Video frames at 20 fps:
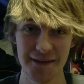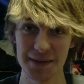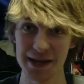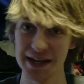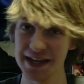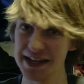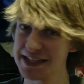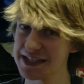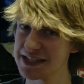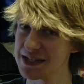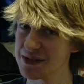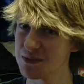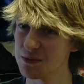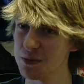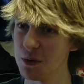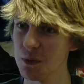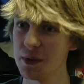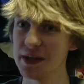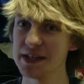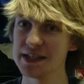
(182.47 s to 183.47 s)
because
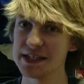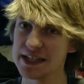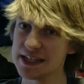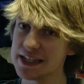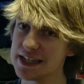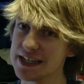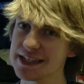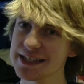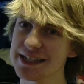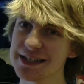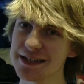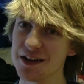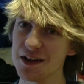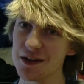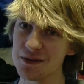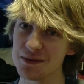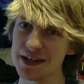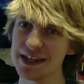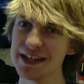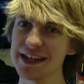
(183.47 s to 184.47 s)
what we see isn't
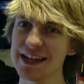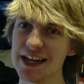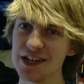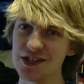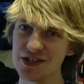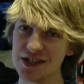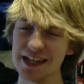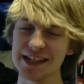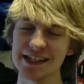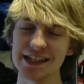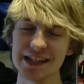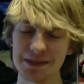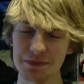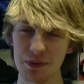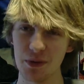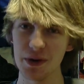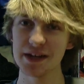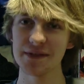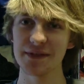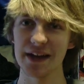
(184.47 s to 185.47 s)
already HD. Isn't the
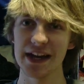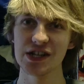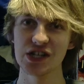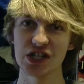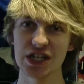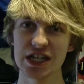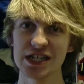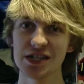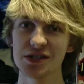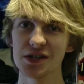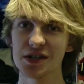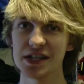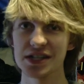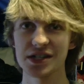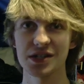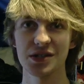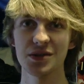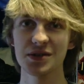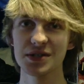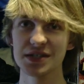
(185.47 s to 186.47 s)
point of HD to look
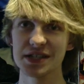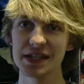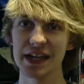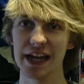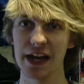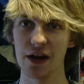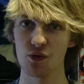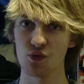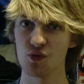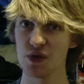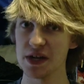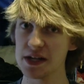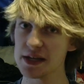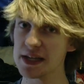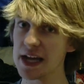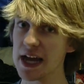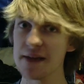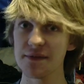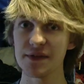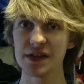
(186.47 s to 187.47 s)
as close to like real
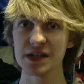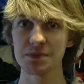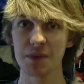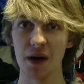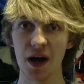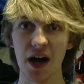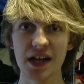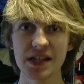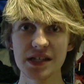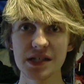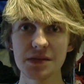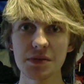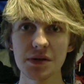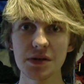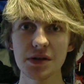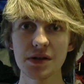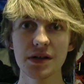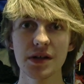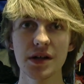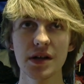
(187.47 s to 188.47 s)
life as
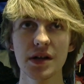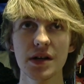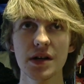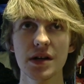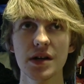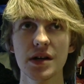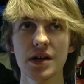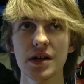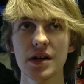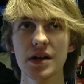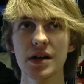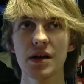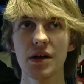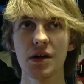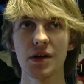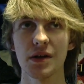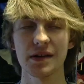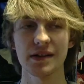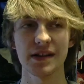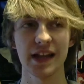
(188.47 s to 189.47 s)
possible,
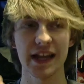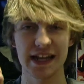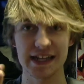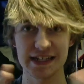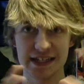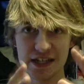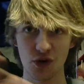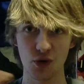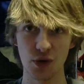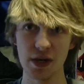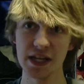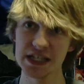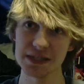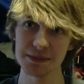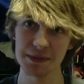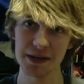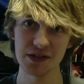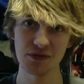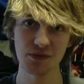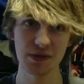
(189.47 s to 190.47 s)
or like as
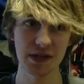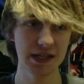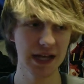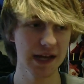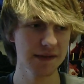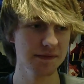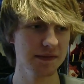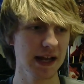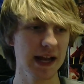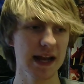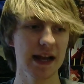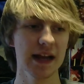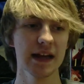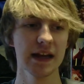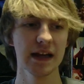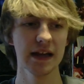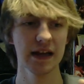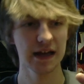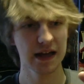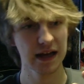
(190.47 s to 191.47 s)
crisp as real life? Like,
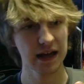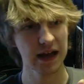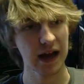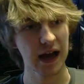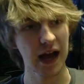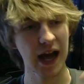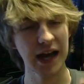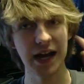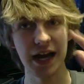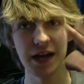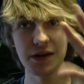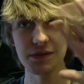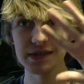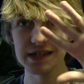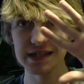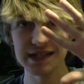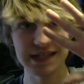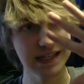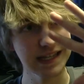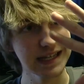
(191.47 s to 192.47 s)
I, I don't
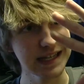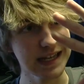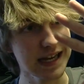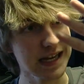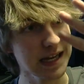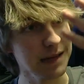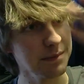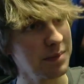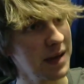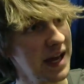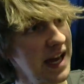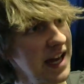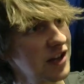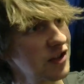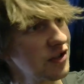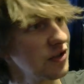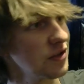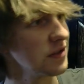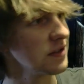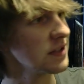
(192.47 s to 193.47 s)
see any
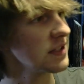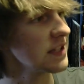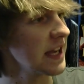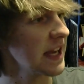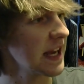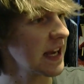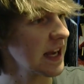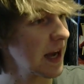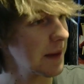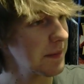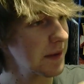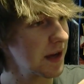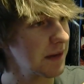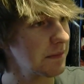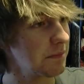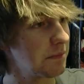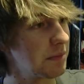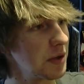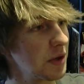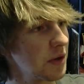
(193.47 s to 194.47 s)
pixels. Like, I'm
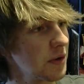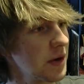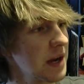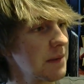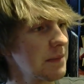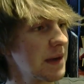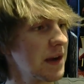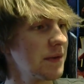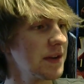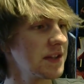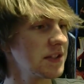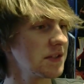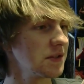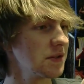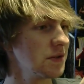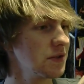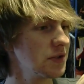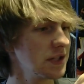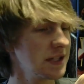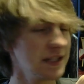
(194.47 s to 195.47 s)
not blurring. My
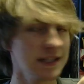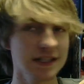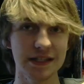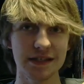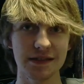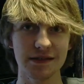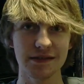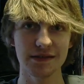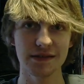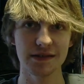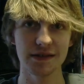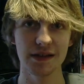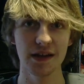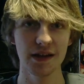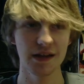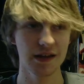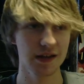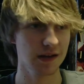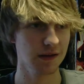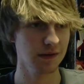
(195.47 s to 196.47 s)
resolution isn't
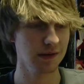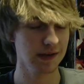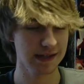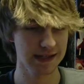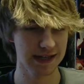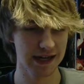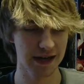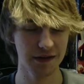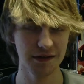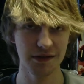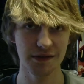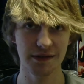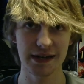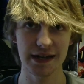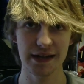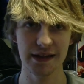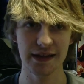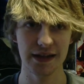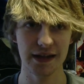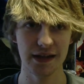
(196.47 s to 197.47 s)
going down or
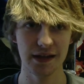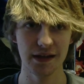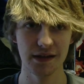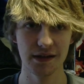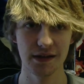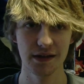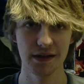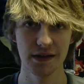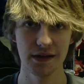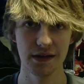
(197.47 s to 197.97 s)
anything.